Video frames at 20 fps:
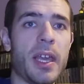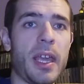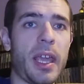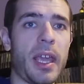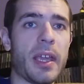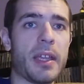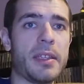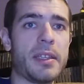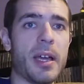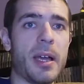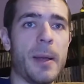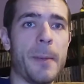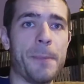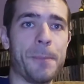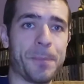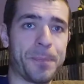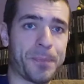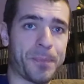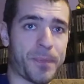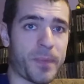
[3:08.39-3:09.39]

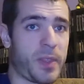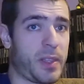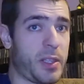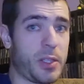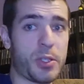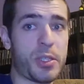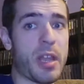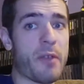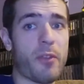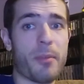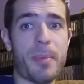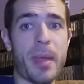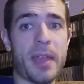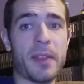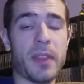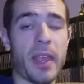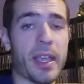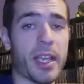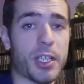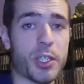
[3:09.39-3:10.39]
And there's never
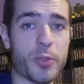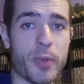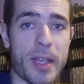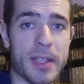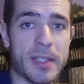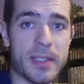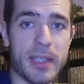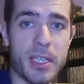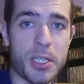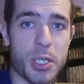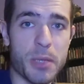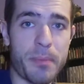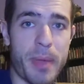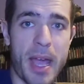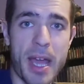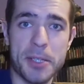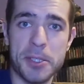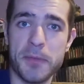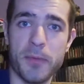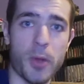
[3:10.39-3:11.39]
been like a translation
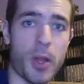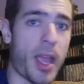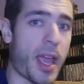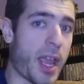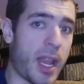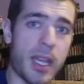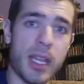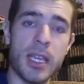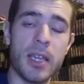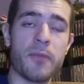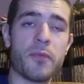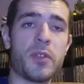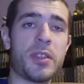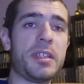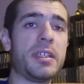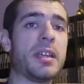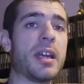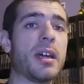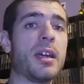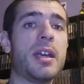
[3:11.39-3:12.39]
patch for any of
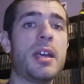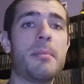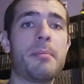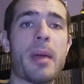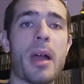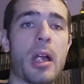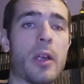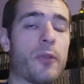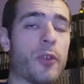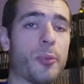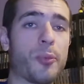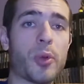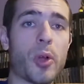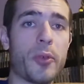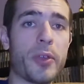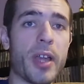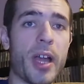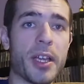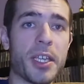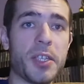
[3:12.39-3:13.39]
the powerful Pro
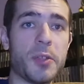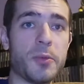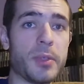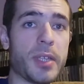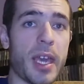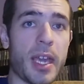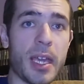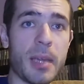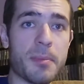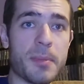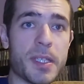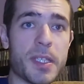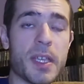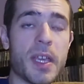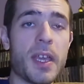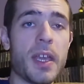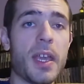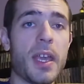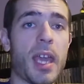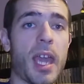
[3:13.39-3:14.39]
Yaku games.
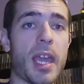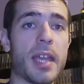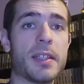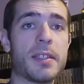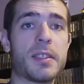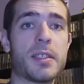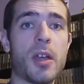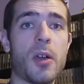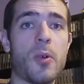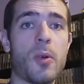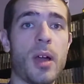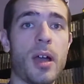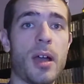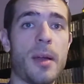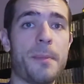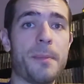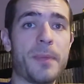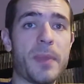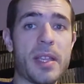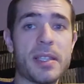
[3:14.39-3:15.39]
And
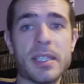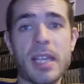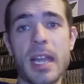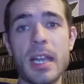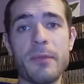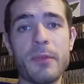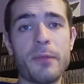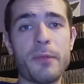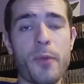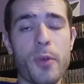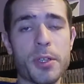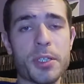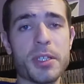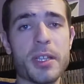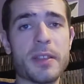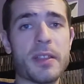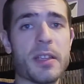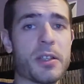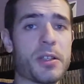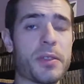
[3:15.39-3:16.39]
so it's kind of
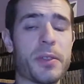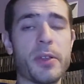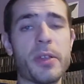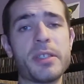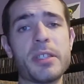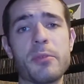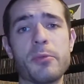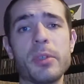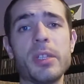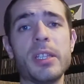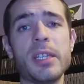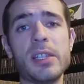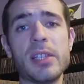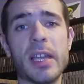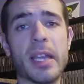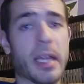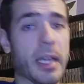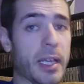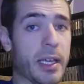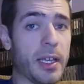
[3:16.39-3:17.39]
unfortunate. There isn't really
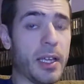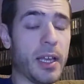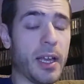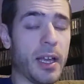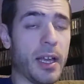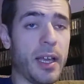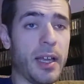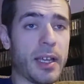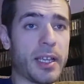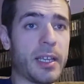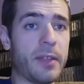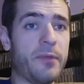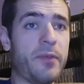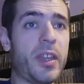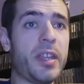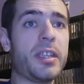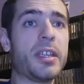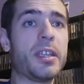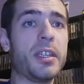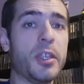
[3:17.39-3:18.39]
like a
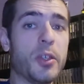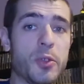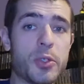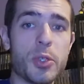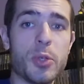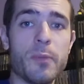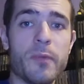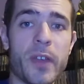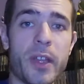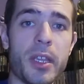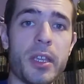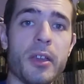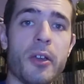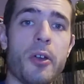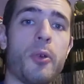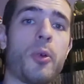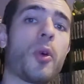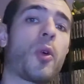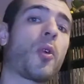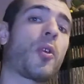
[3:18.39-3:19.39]
convenient YouTube
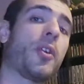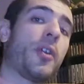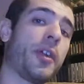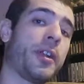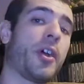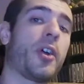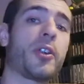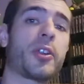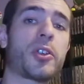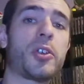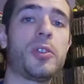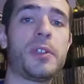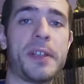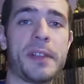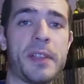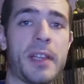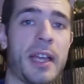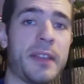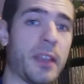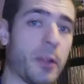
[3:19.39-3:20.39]
video or an article
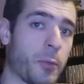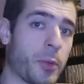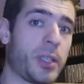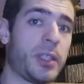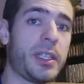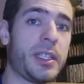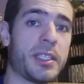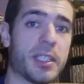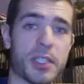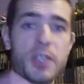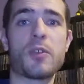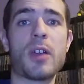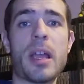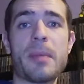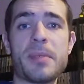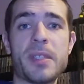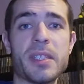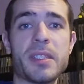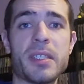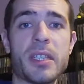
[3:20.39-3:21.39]
online that really
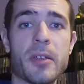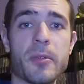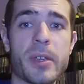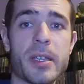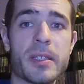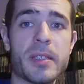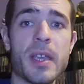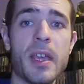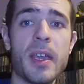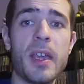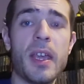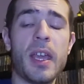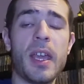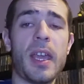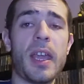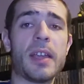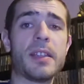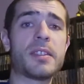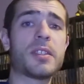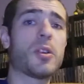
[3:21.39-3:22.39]
describes the series.
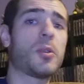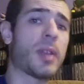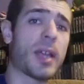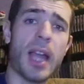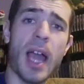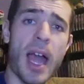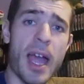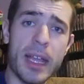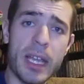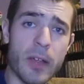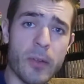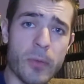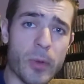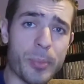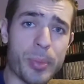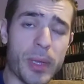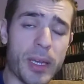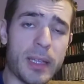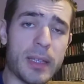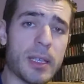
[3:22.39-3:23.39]
And so like I never
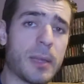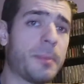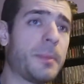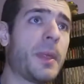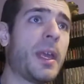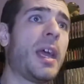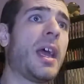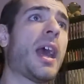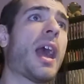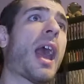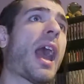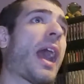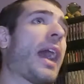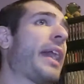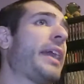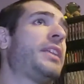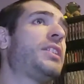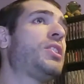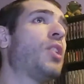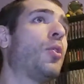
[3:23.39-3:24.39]
played them.
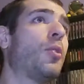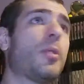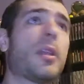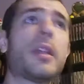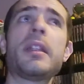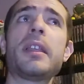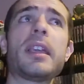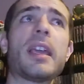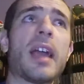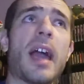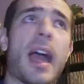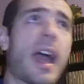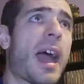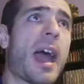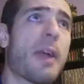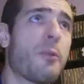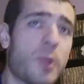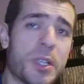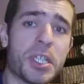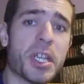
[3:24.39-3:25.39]

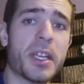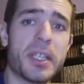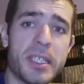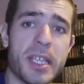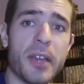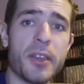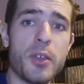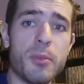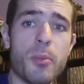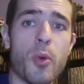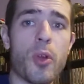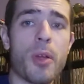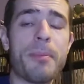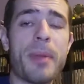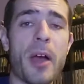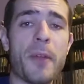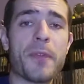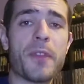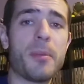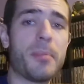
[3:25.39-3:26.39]
I wish I could tell you more
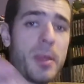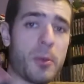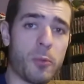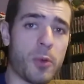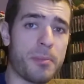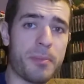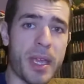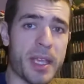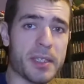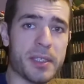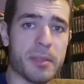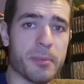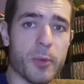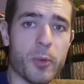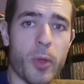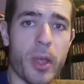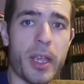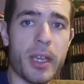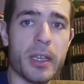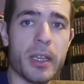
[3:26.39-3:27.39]
about them and what makes them
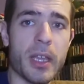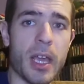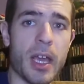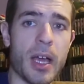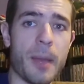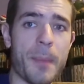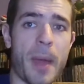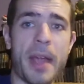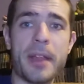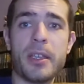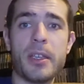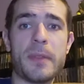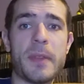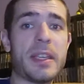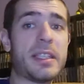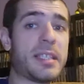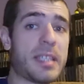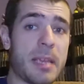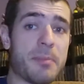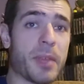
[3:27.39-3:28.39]
great. They
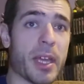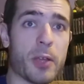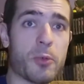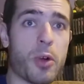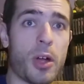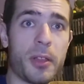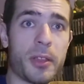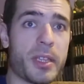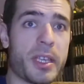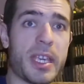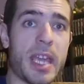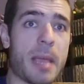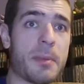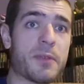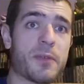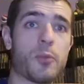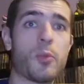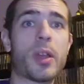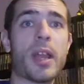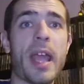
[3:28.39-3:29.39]
seem like quality
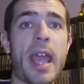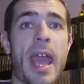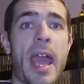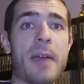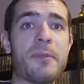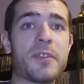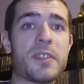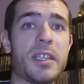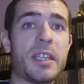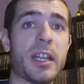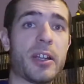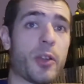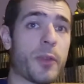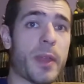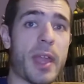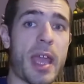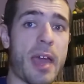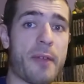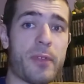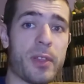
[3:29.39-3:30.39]
games from what I have seen. I know
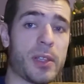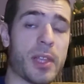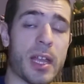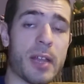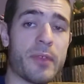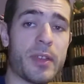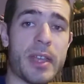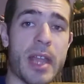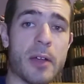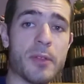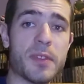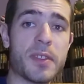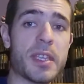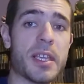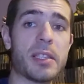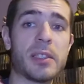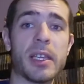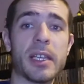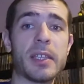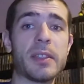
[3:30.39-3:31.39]
they have a lot of
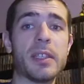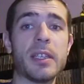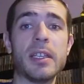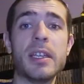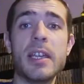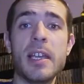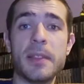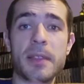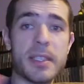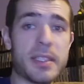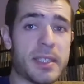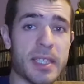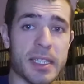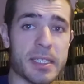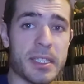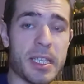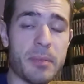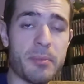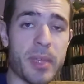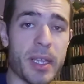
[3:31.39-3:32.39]
announcing, like the
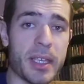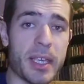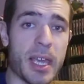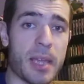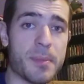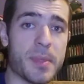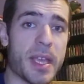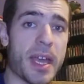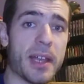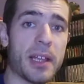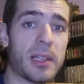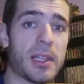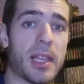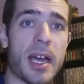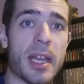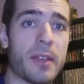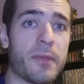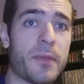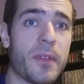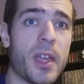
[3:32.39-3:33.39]
16-bit games had a
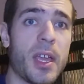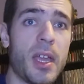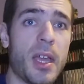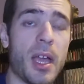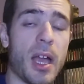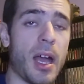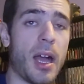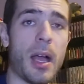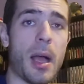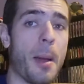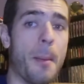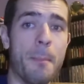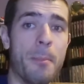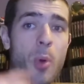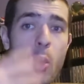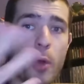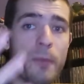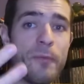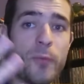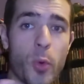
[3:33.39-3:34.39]
lot of
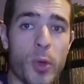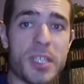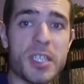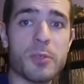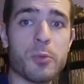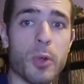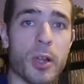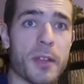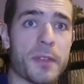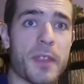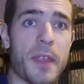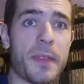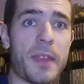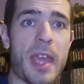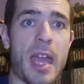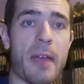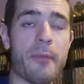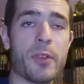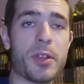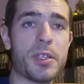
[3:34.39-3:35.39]
more voice work than
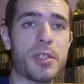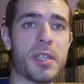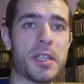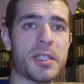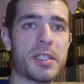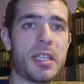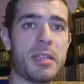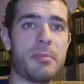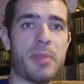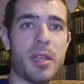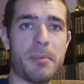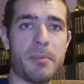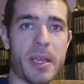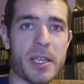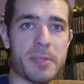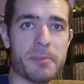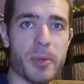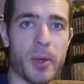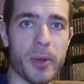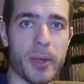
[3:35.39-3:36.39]
the average 16-bit
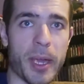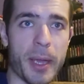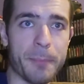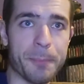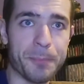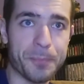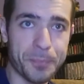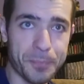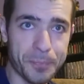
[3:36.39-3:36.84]
baseball game.